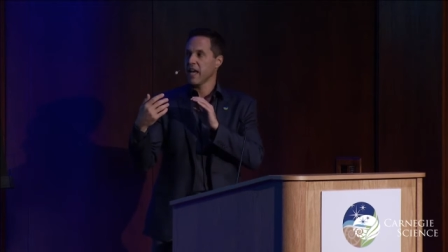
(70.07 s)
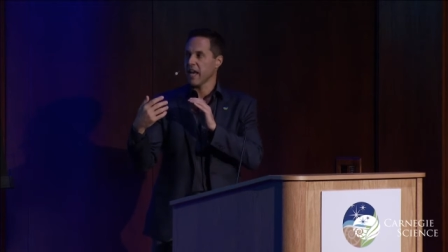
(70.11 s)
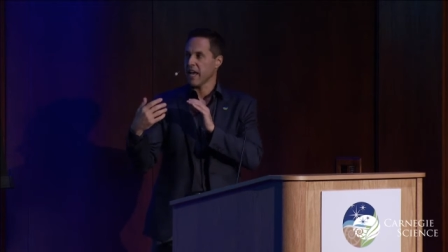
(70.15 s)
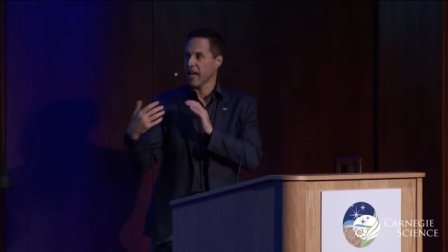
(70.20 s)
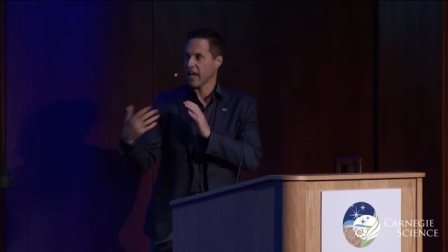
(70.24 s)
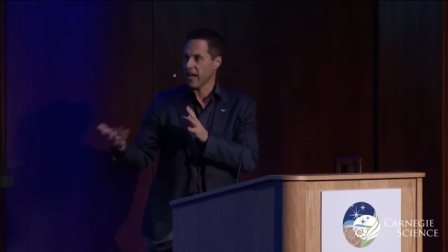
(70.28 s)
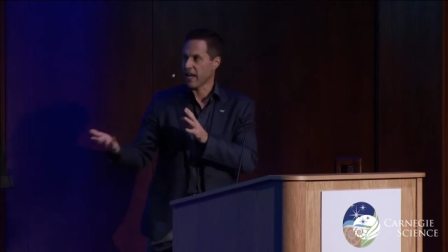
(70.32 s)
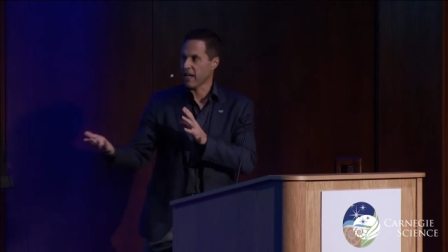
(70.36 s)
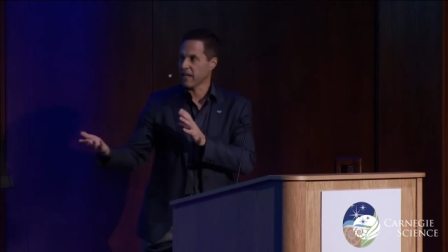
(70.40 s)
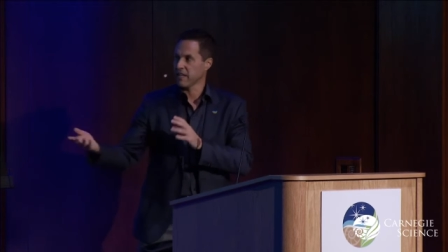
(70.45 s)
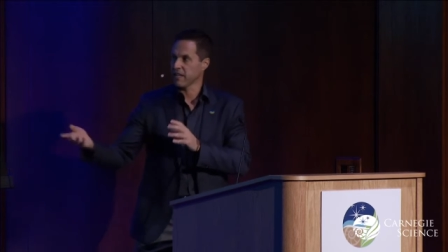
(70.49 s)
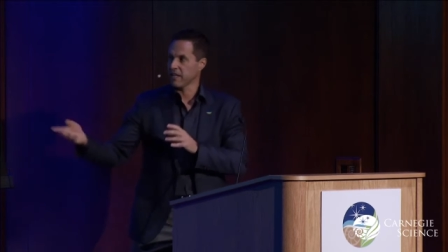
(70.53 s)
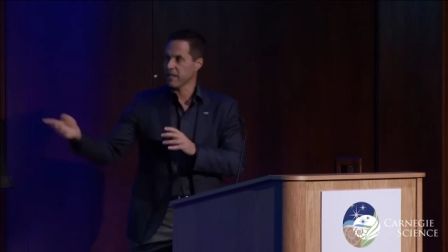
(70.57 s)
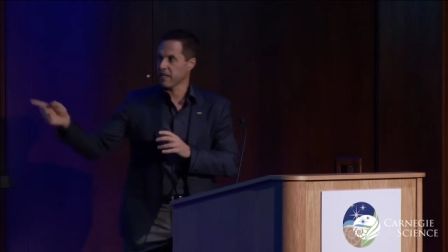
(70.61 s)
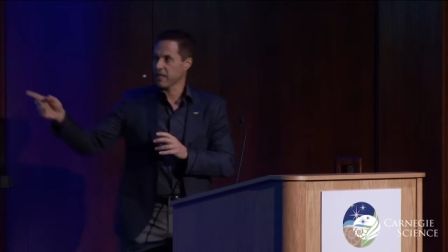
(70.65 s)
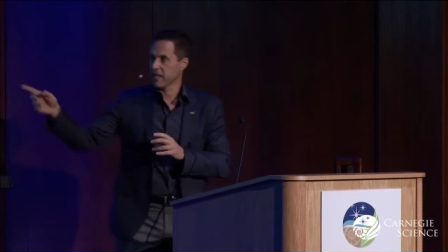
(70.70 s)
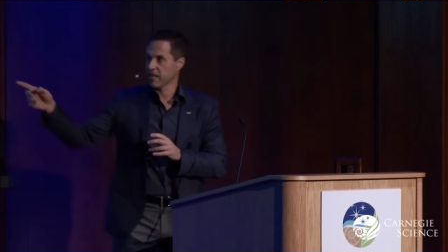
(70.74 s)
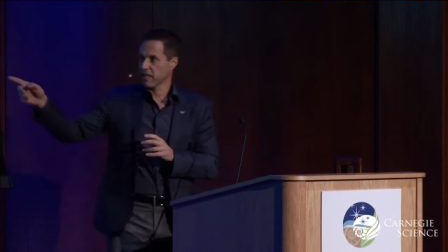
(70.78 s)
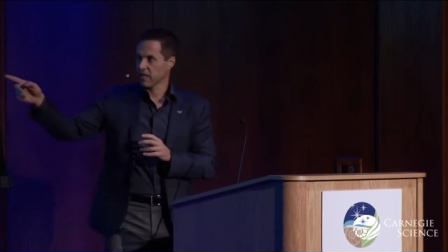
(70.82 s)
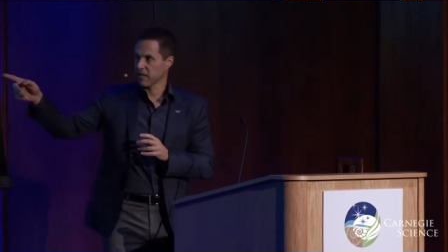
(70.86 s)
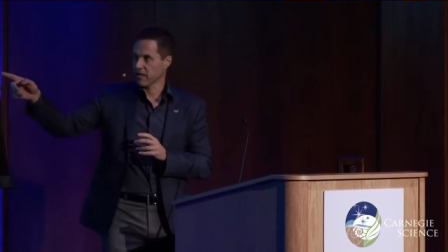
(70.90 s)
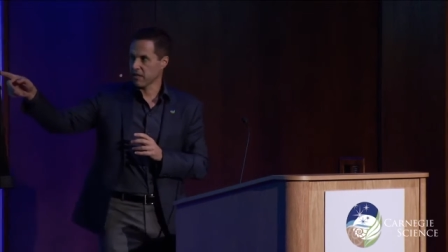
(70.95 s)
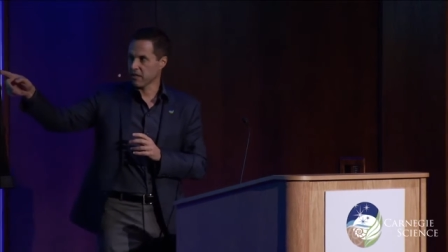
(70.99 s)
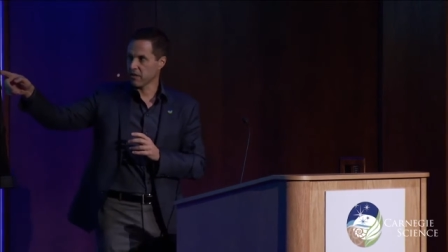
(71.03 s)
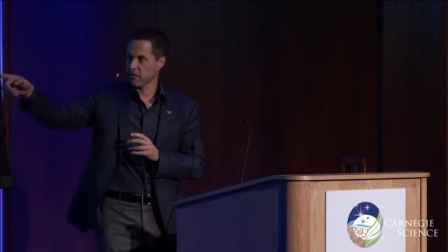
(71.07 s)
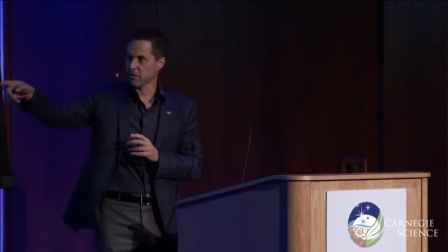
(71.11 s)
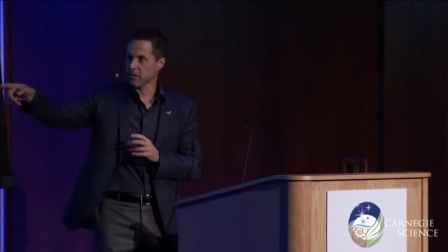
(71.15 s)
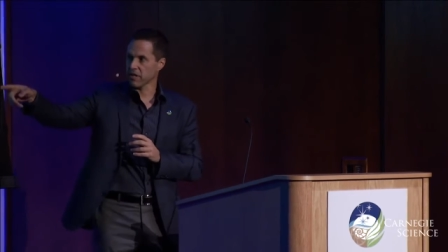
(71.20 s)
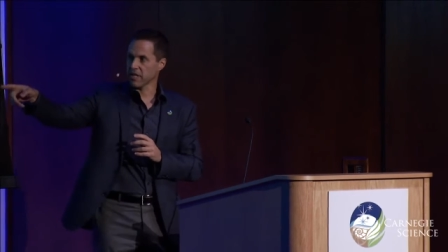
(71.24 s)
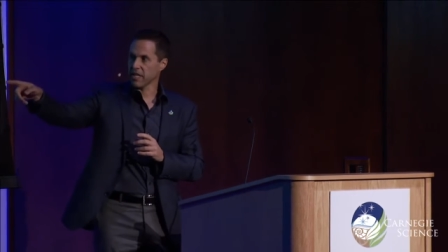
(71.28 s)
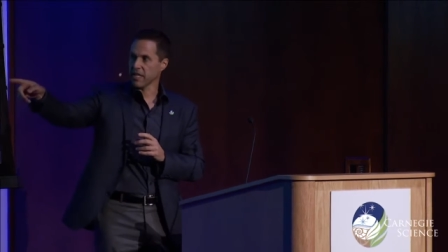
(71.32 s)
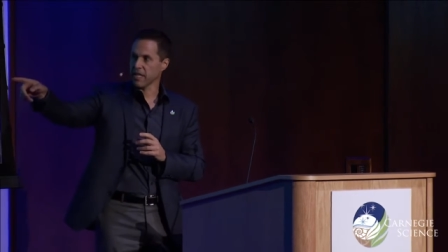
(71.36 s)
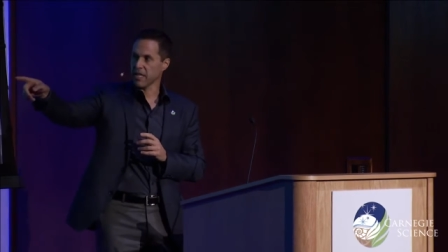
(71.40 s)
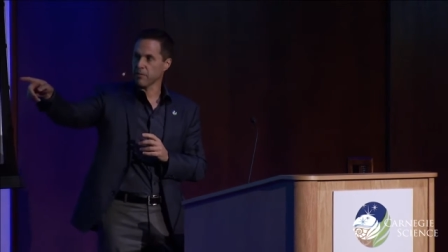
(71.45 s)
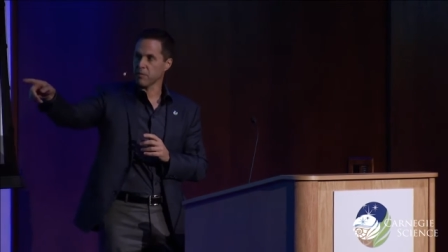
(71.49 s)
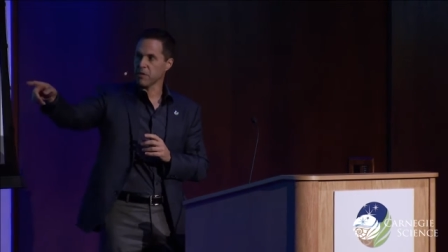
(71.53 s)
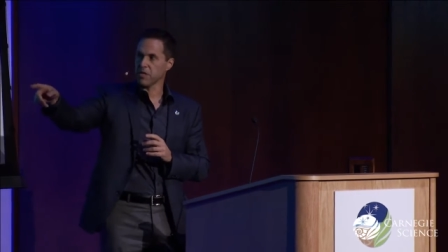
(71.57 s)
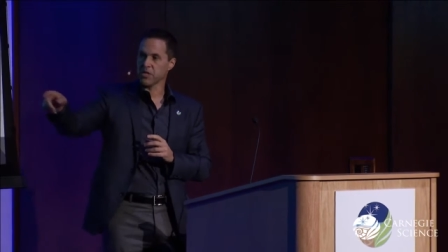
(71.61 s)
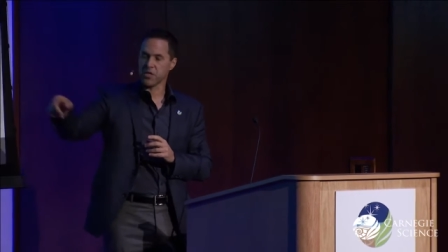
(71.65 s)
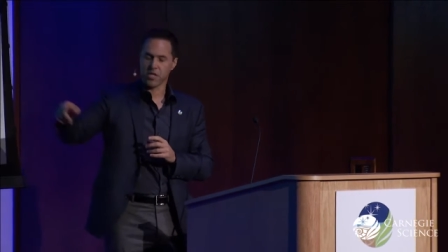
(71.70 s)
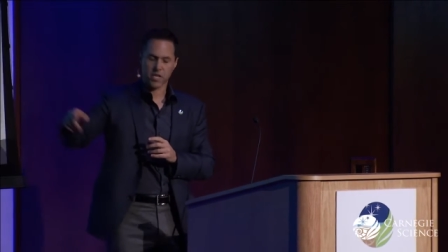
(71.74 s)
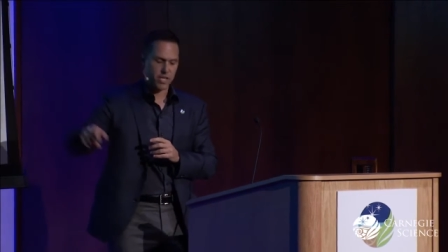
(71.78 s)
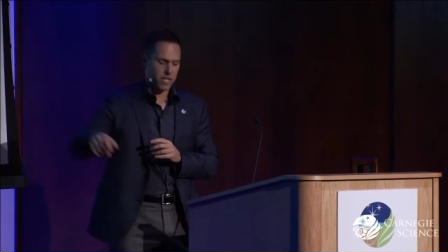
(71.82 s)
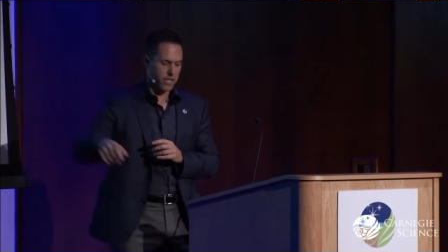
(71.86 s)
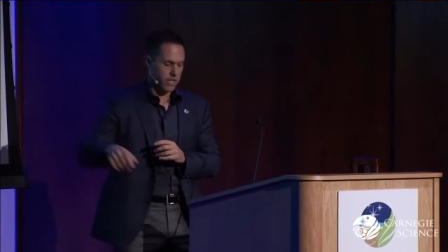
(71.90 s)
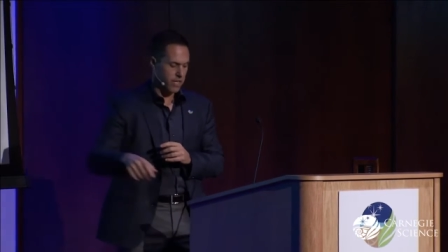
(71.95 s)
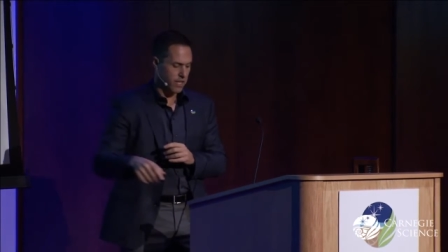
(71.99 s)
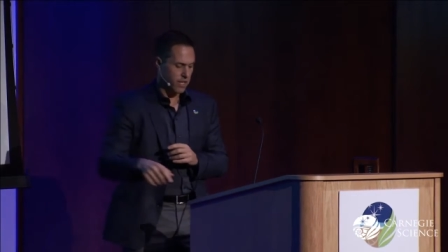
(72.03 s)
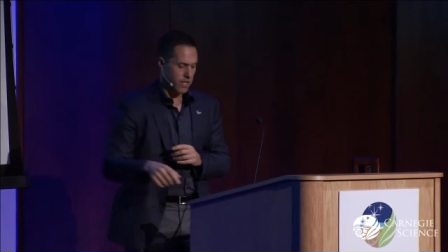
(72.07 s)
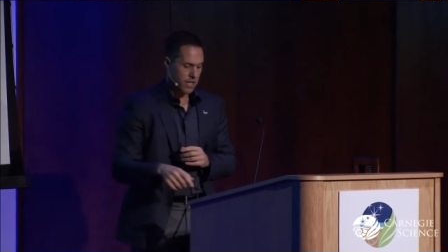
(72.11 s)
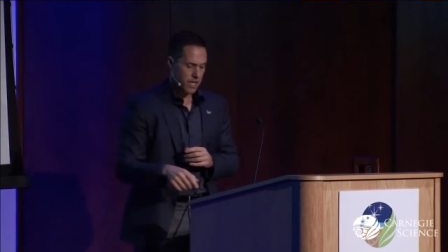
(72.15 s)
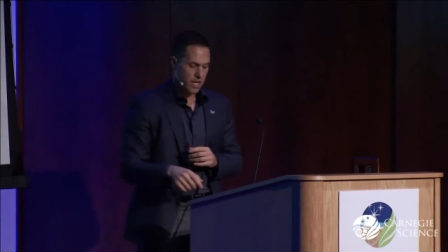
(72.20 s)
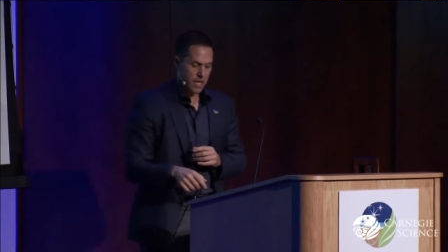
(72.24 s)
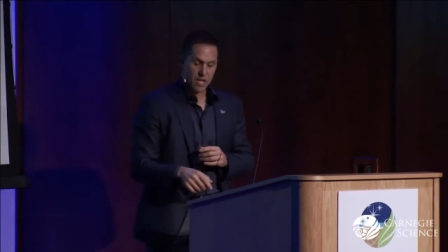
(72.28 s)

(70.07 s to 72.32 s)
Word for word: and literally imaging